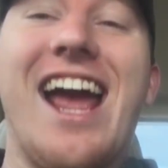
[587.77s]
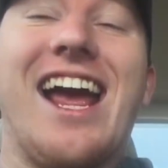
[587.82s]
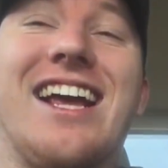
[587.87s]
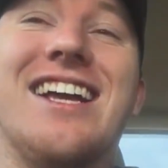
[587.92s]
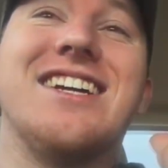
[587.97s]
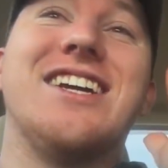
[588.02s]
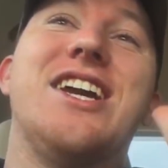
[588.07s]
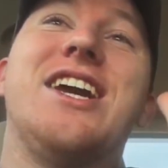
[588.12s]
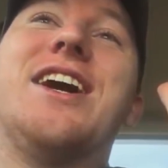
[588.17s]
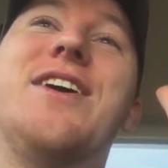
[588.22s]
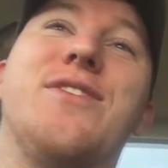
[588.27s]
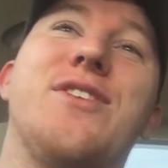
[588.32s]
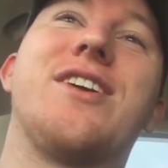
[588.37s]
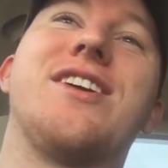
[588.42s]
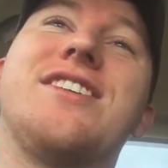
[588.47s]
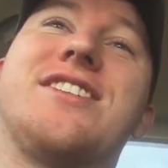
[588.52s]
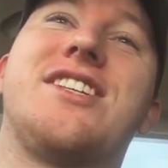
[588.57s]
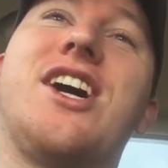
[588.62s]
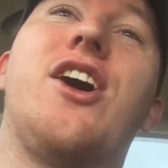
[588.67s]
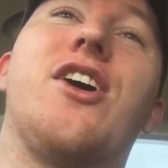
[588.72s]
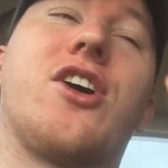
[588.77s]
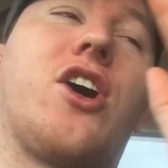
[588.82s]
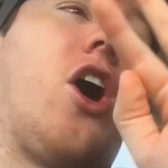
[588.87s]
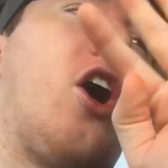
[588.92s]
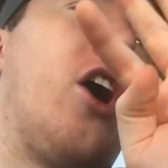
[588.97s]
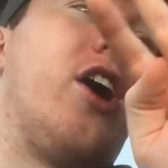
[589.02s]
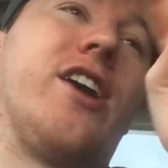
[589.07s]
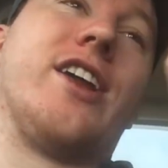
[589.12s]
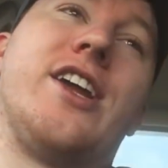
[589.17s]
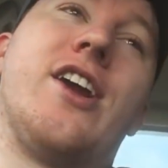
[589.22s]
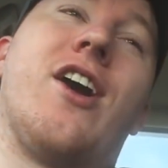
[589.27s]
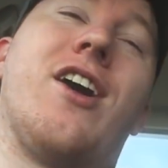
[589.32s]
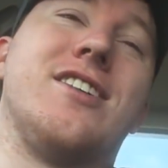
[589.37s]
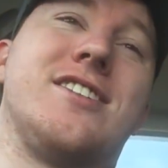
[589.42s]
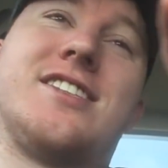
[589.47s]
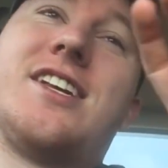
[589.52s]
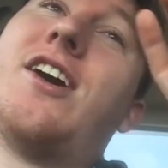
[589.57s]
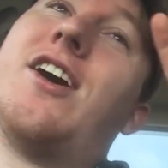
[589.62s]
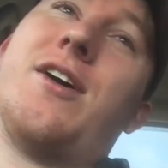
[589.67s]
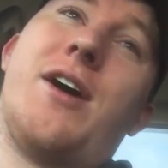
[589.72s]
hey, if you're gonna sell a car at a
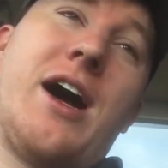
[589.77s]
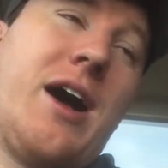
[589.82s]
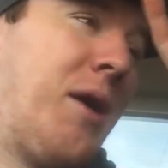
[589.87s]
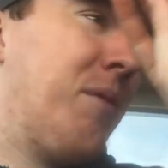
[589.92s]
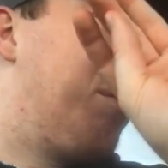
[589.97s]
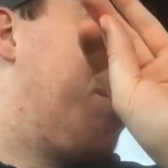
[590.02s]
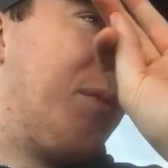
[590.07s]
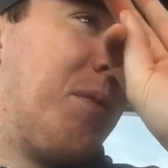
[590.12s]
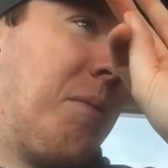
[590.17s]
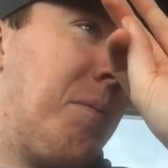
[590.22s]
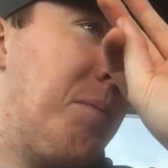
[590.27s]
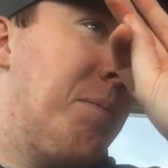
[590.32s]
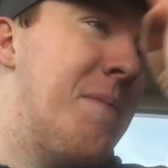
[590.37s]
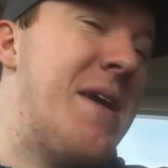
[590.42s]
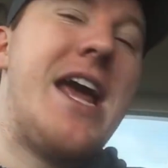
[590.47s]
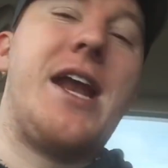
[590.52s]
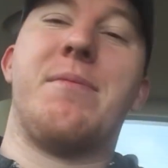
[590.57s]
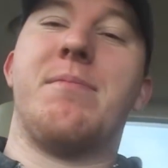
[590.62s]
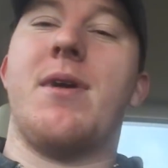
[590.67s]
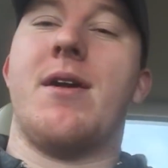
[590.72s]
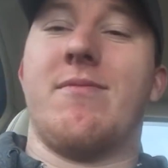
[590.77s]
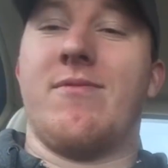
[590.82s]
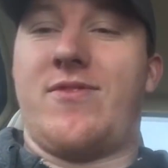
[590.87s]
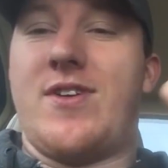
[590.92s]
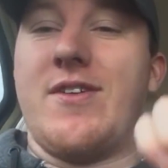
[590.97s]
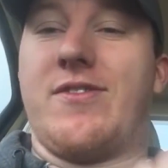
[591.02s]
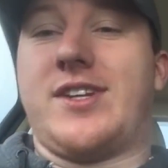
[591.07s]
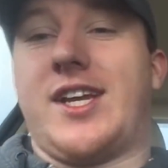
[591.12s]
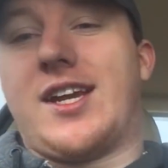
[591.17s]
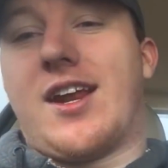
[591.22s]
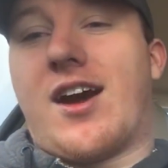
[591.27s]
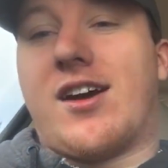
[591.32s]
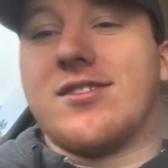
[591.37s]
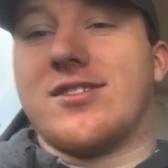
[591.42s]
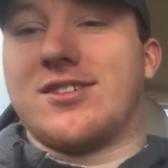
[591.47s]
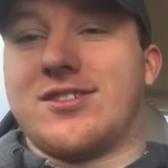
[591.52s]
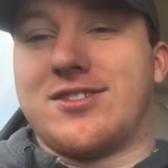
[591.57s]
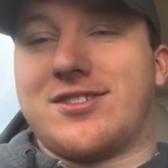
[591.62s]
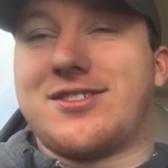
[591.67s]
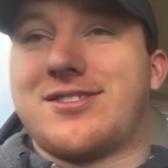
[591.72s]
yard sale, I'm minimum fifty
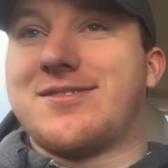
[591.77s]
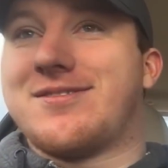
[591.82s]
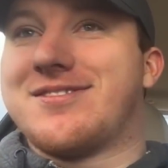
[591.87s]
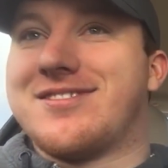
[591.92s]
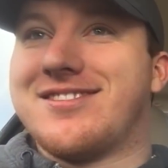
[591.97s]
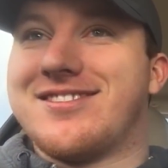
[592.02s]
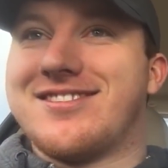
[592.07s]
dollars.